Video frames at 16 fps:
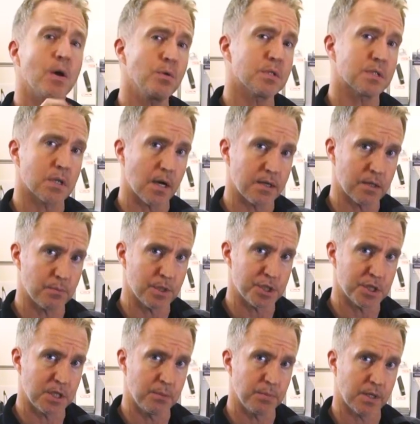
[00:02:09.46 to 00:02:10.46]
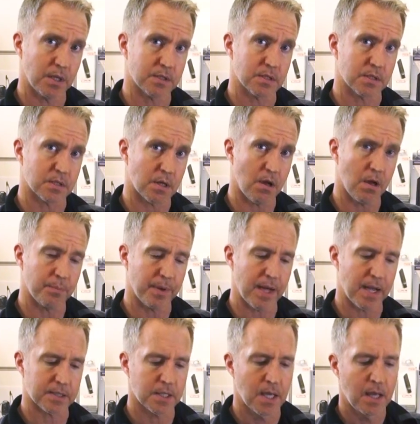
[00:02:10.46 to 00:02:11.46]
outside of the machine because it's
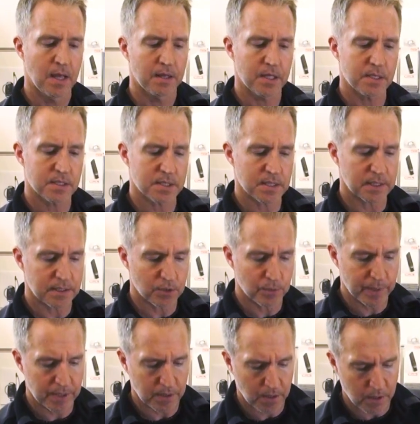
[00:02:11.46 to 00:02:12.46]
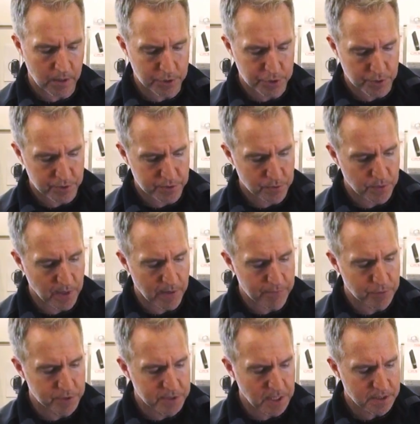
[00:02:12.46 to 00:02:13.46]
compact, this is a little bit larger. So you have
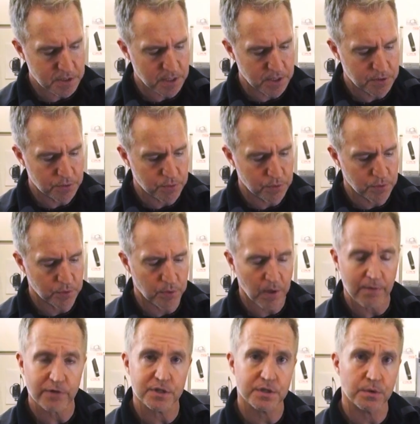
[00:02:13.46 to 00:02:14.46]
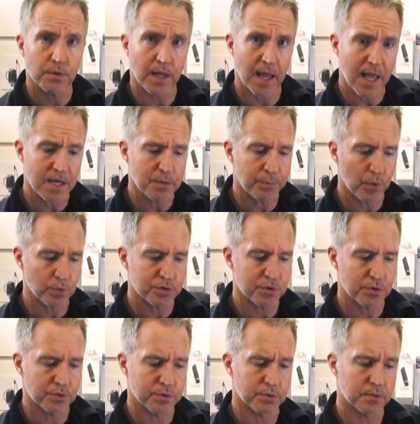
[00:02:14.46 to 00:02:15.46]
your dusting tool, crevice tool, and
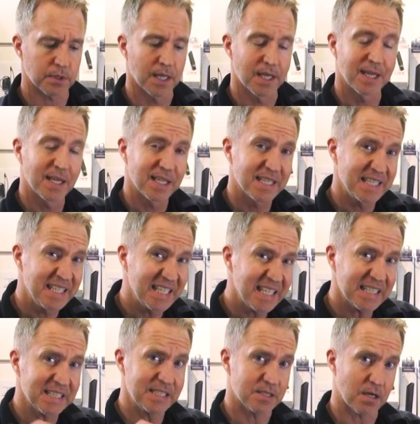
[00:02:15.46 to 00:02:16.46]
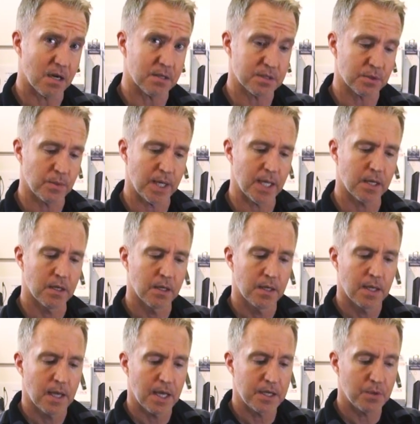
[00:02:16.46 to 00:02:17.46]
upholstery tool neatly tucked away,
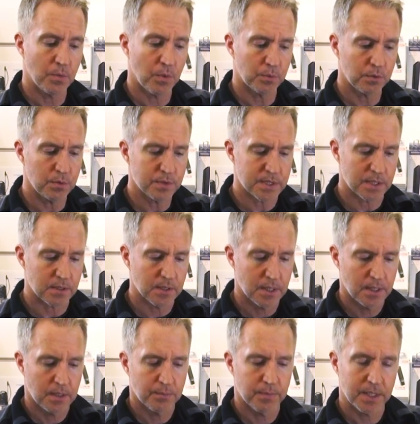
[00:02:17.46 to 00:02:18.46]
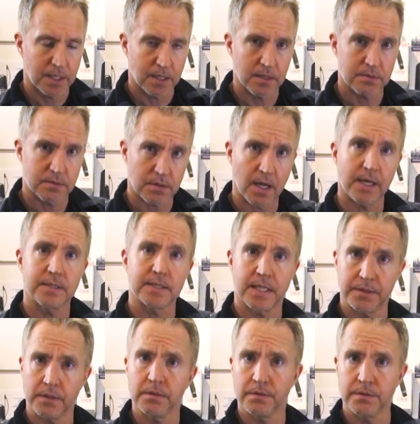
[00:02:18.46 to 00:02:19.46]
and you won't lose it, because I
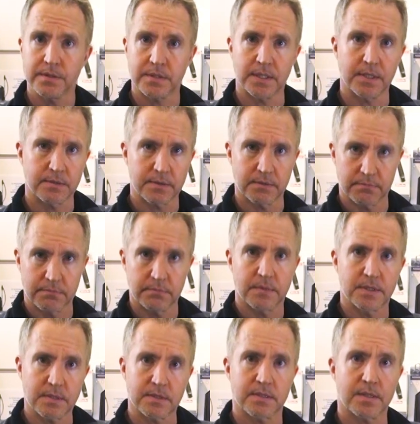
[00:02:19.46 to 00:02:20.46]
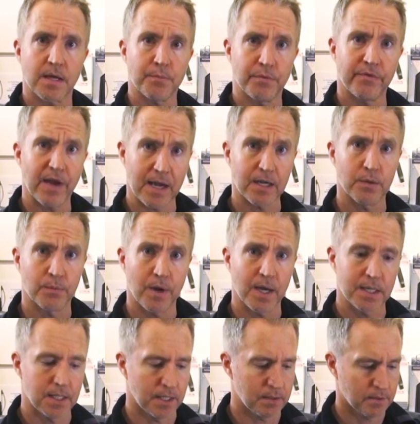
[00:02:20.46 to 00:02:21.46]
tend to lose things, and this is the type of vacuum
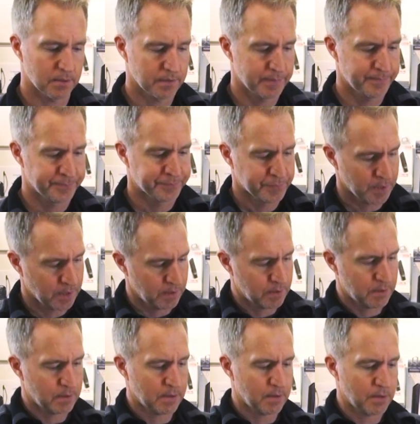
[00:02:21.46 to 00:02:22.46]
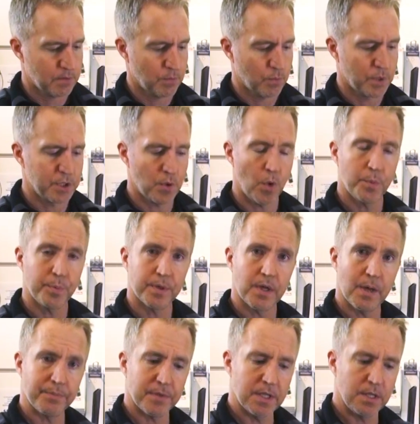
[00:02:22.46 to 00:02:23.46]
I need. When you open
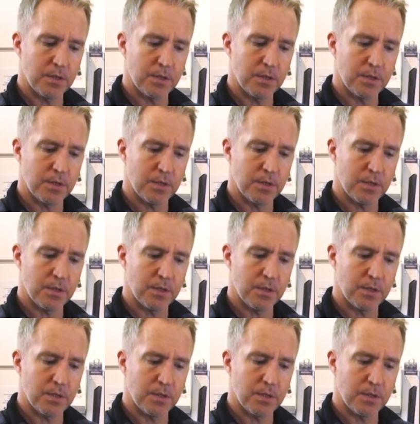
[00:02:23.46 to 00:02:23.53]
up the